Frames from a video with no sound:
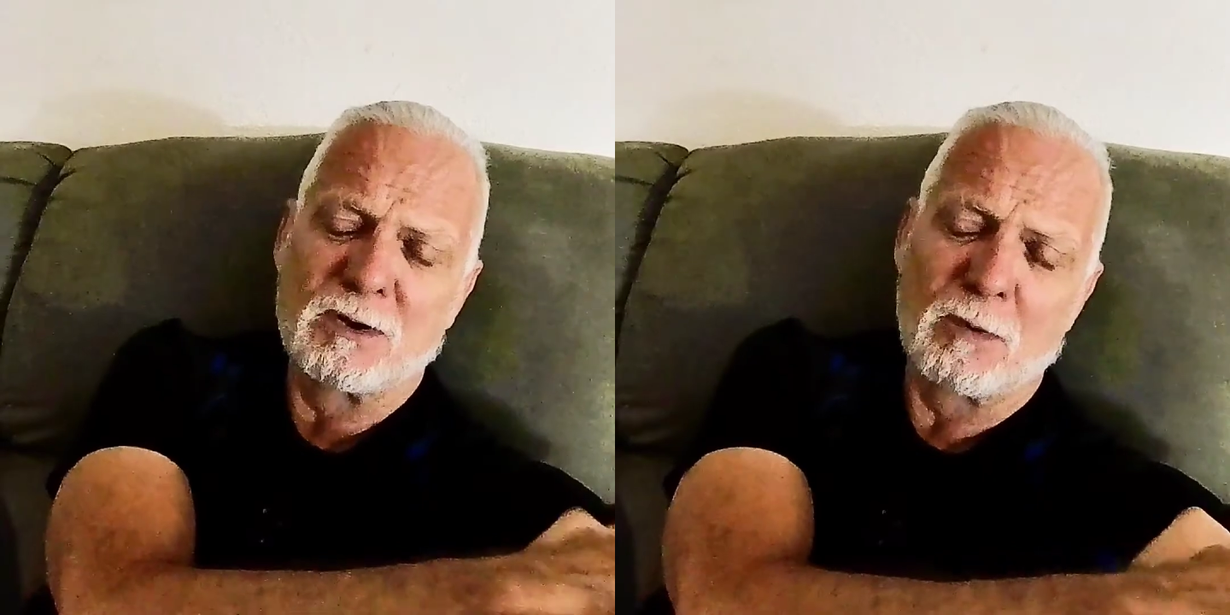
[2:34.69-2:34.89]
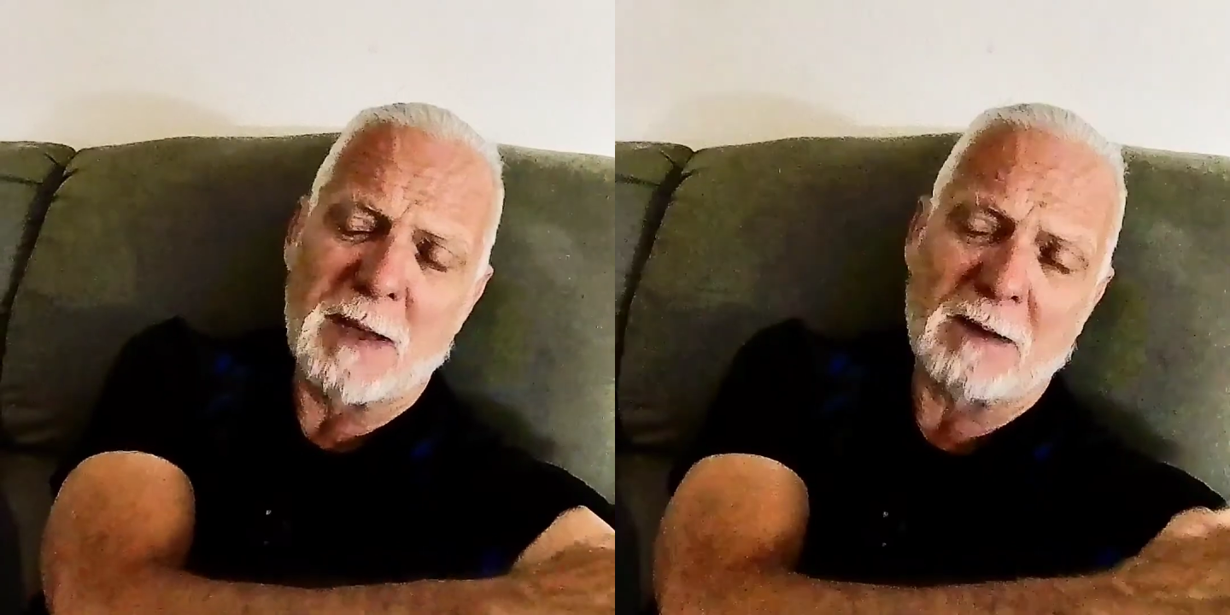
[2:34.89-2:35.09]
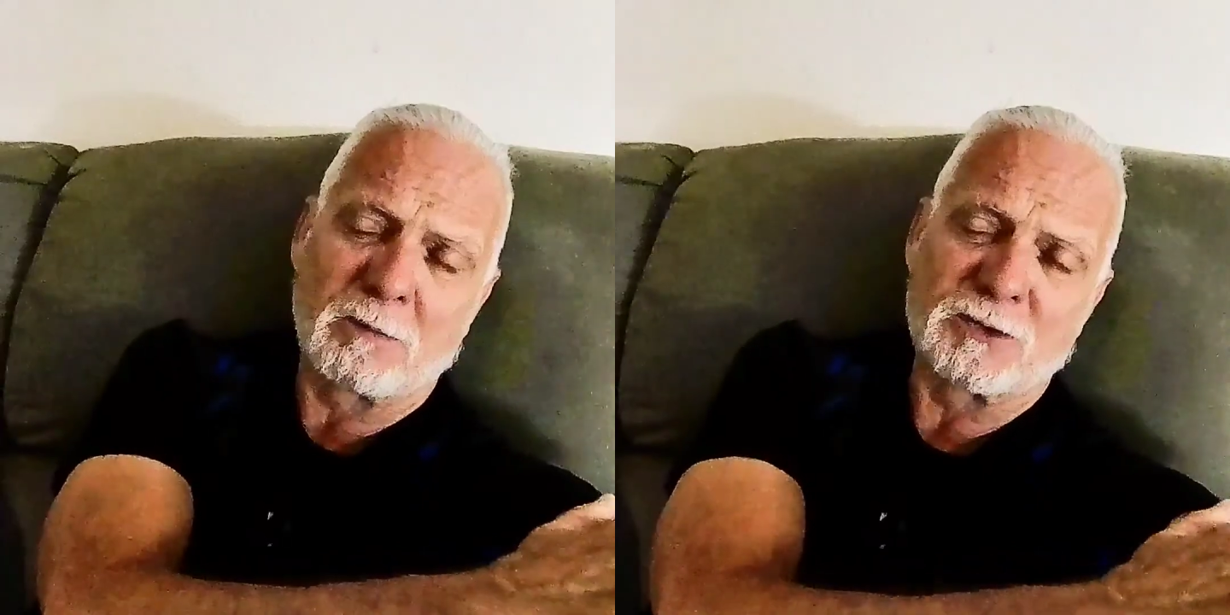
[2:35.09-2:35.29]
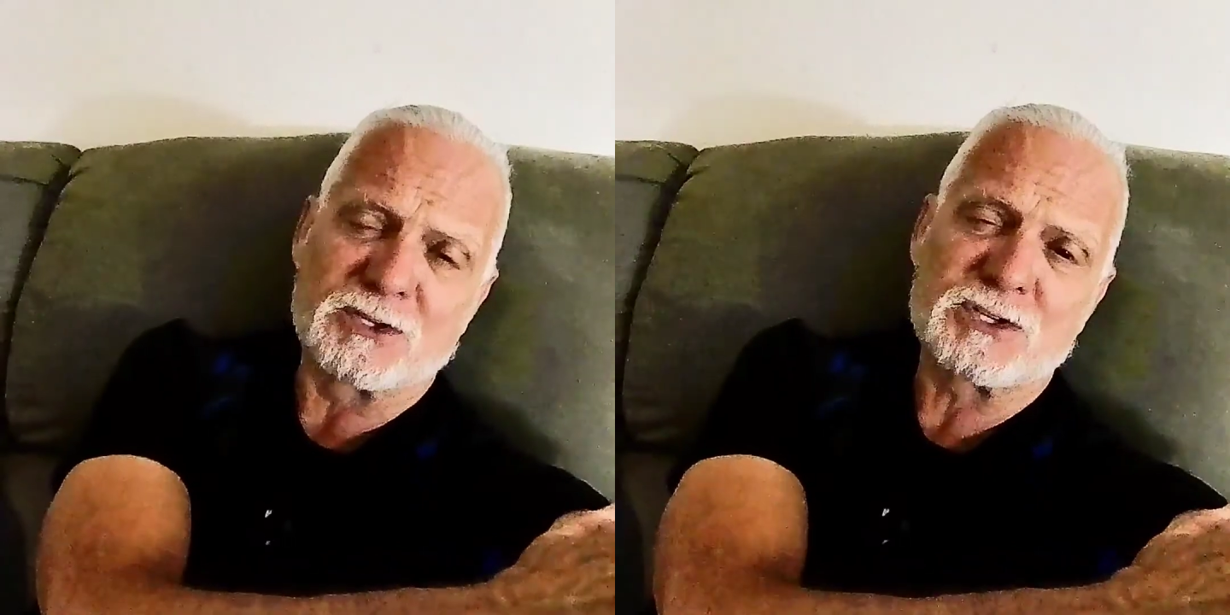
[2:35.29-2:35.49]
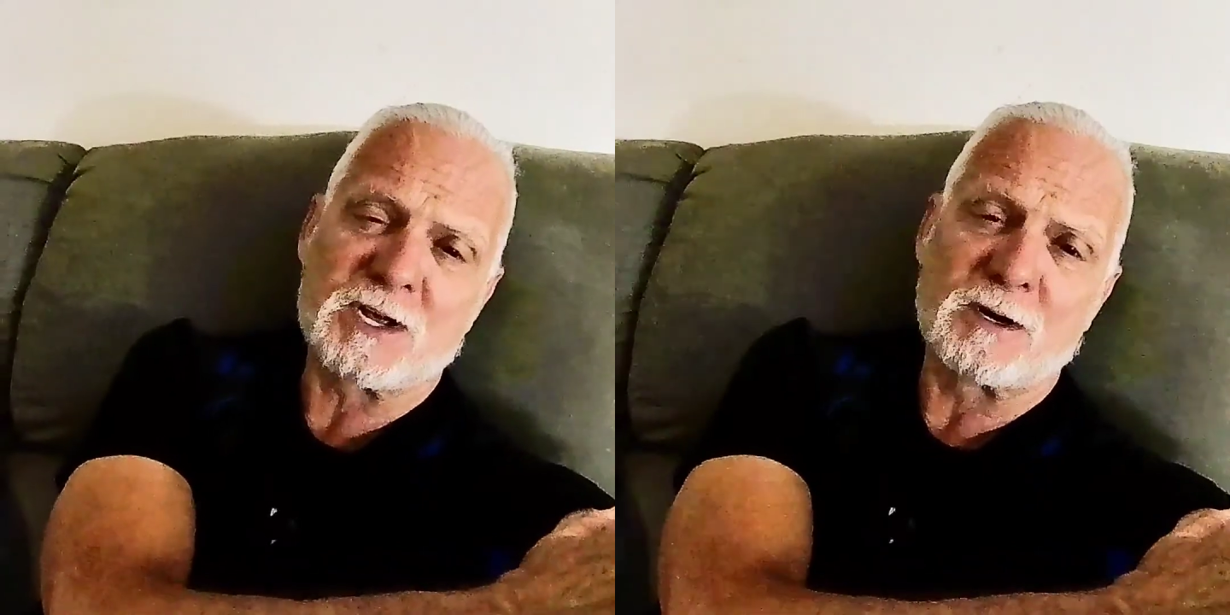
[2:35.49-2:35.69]
go back with the
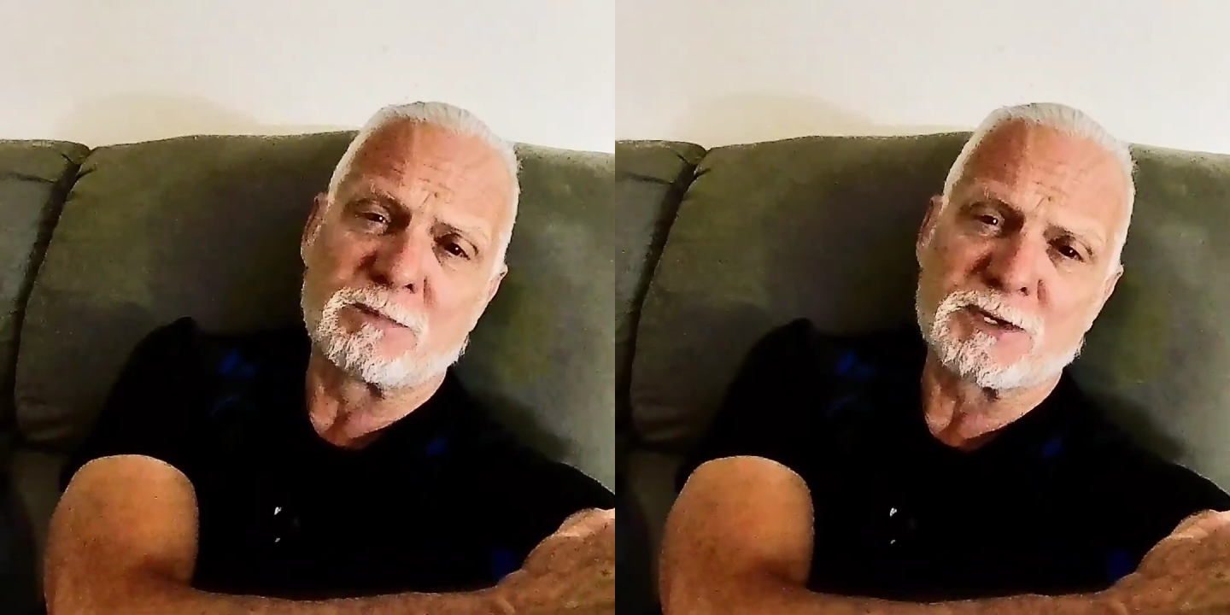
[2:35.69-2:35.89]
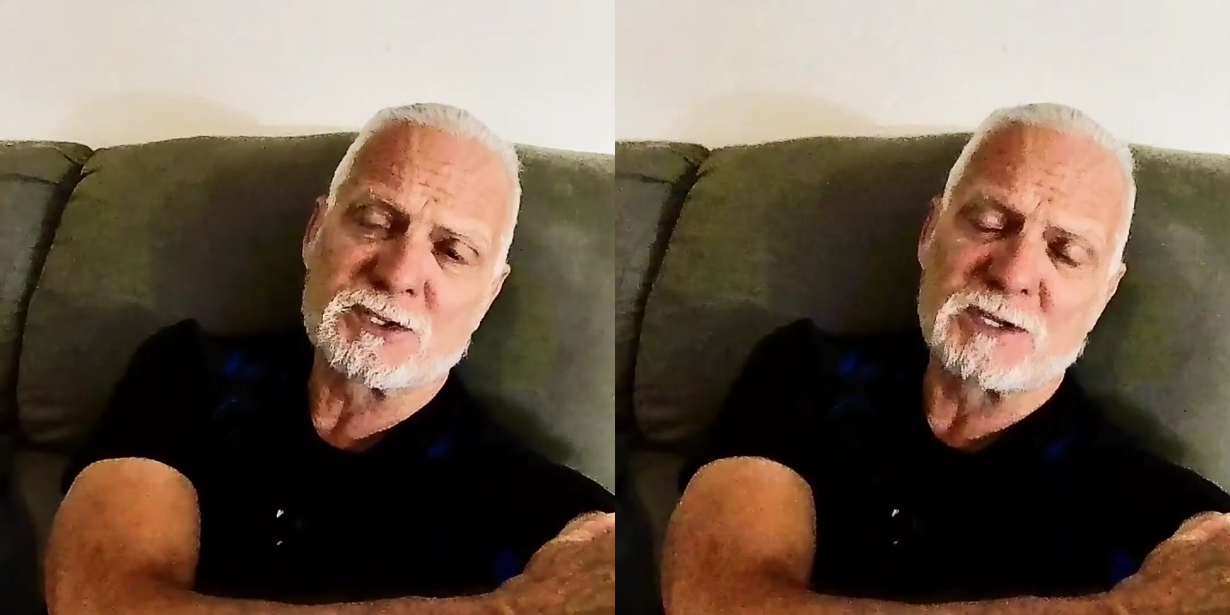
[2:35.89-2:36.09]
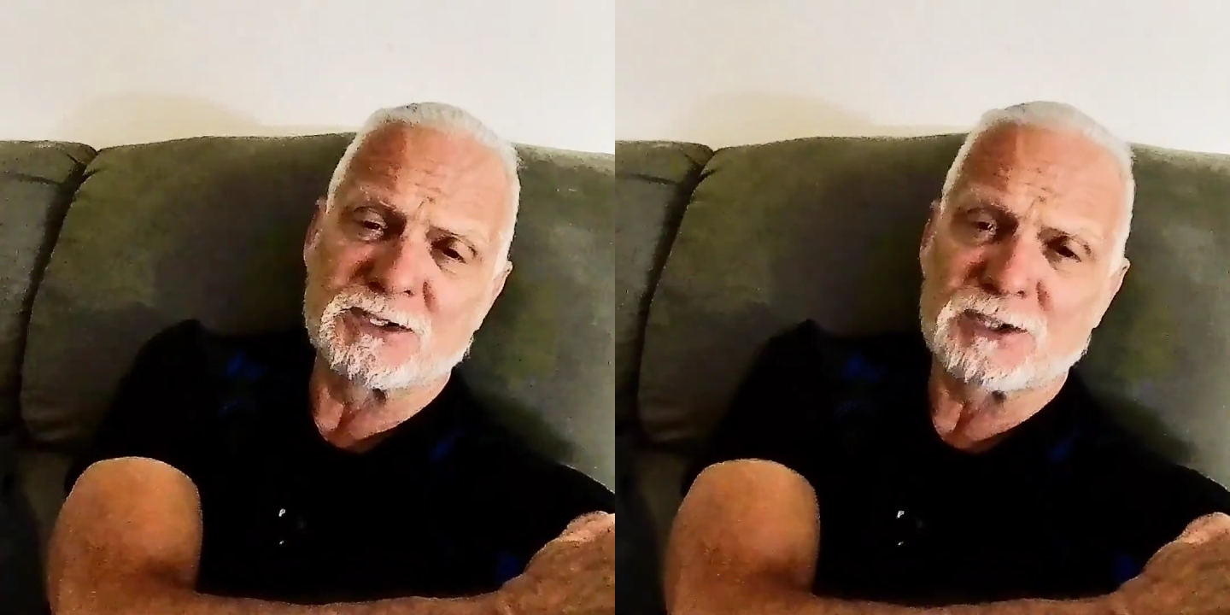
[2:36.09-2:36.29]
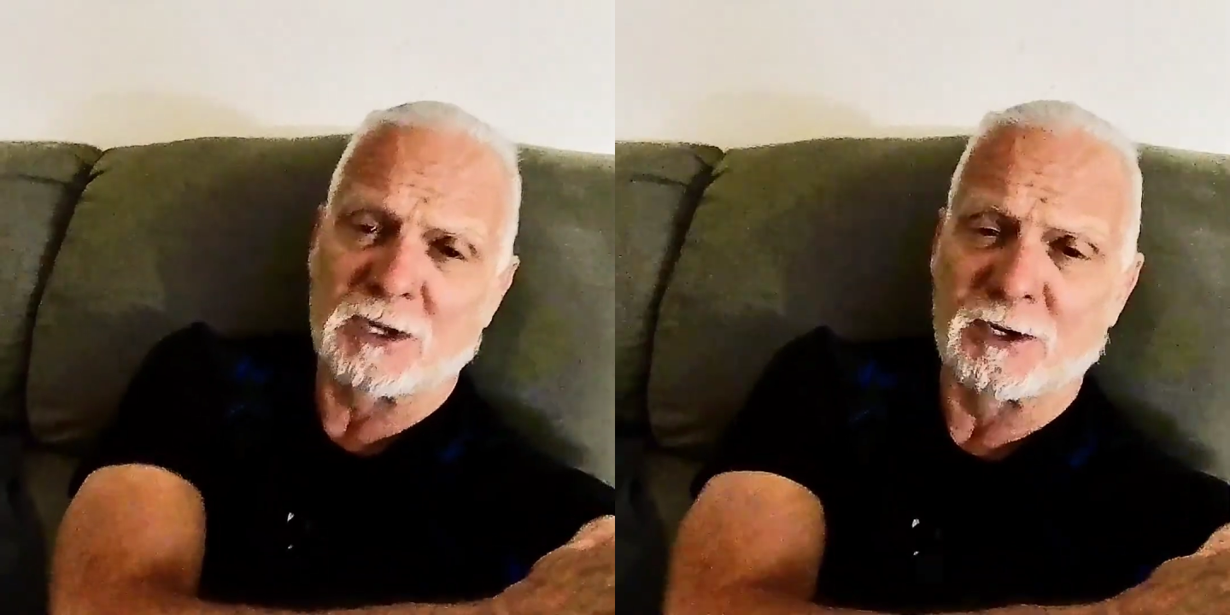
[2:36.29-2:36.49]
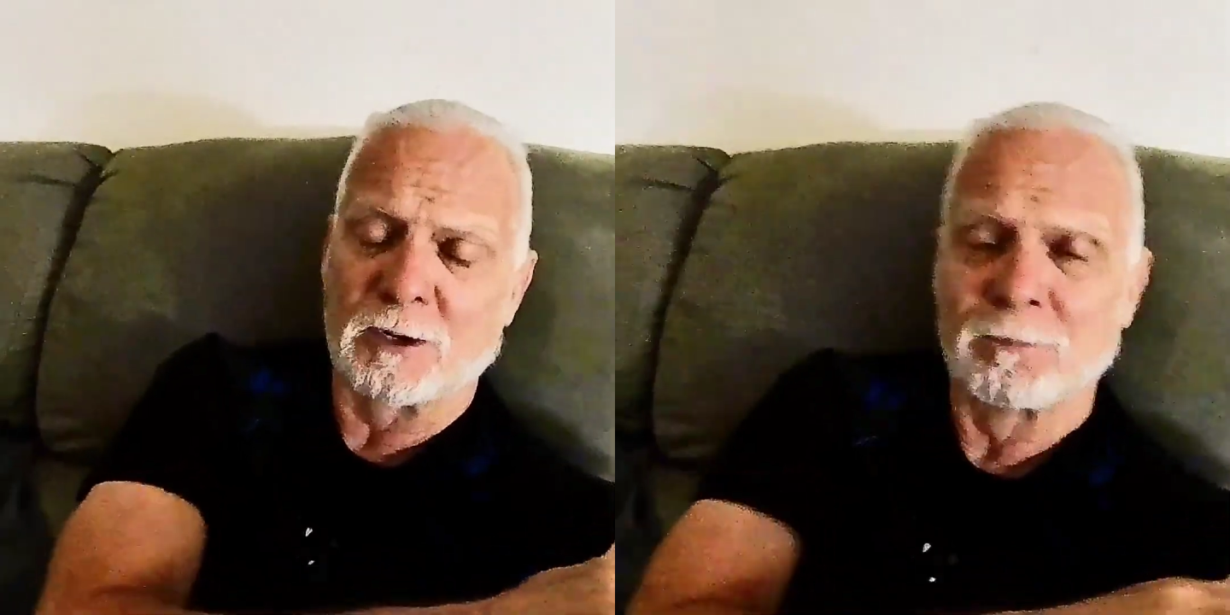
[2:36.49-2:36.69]
standard piston and
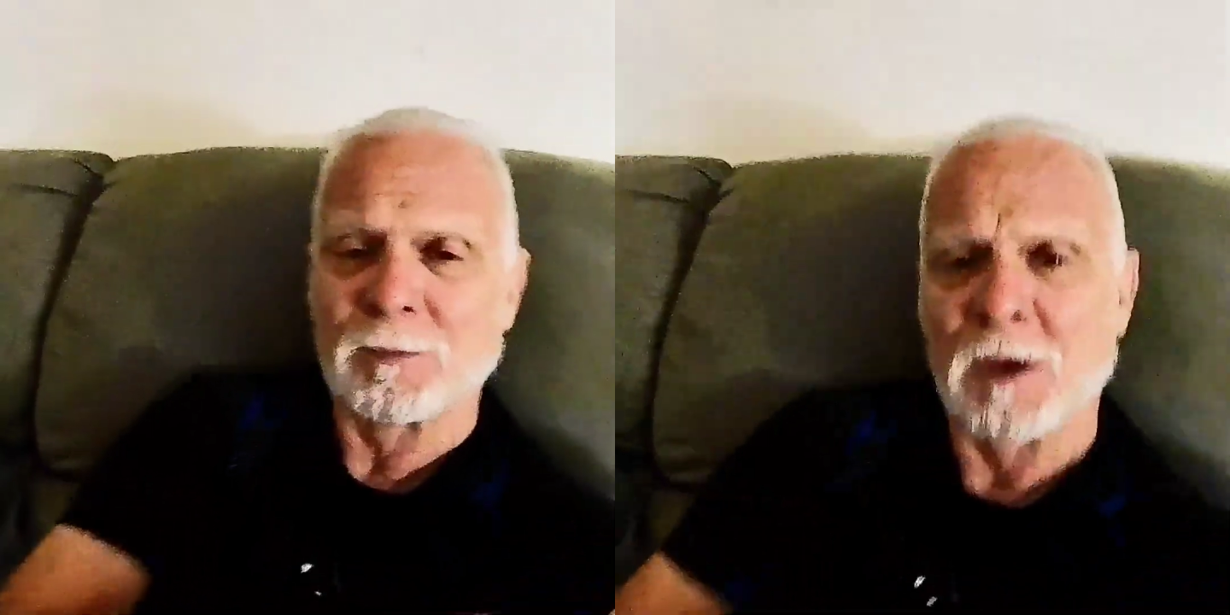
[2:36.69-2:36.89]
cylinder.